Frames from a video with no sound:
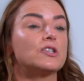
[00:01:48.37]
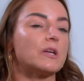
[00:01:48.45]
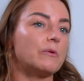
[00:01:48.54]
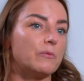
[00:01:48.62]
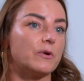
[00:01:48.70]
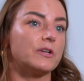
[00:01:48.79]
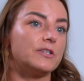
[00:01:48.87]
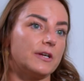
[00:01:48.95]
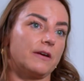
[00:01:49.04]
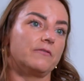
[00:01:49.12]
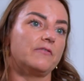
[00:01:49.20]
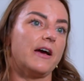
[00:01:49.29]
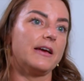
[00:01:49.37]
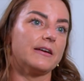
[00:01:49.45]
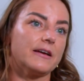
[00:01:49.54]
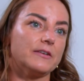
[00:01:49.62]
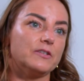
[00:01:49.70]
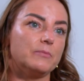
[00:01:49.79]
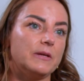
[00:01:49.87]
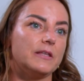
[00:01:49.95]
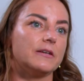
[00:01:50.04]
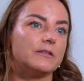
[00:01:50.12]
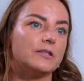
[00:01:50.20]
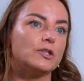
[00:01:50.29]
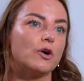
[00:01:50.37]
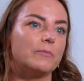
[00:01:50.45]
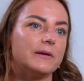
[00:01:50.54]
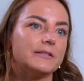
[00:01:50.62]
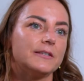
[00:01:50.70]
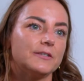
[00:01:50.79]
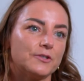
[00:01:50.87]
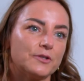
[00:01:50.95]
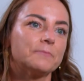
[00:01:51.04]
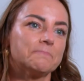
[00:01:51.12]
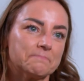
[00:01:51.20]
that we wanted to convey and to be the top message.